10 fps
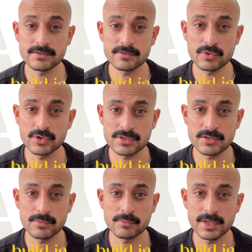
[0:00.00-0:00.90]
First,
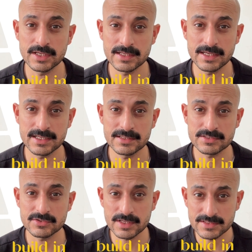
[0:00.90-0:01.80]
build in
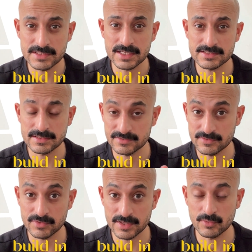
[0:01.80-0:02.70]
stress tests
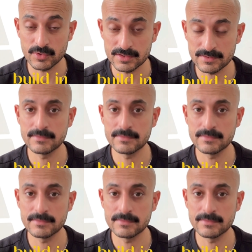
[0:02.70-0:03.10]
from day one.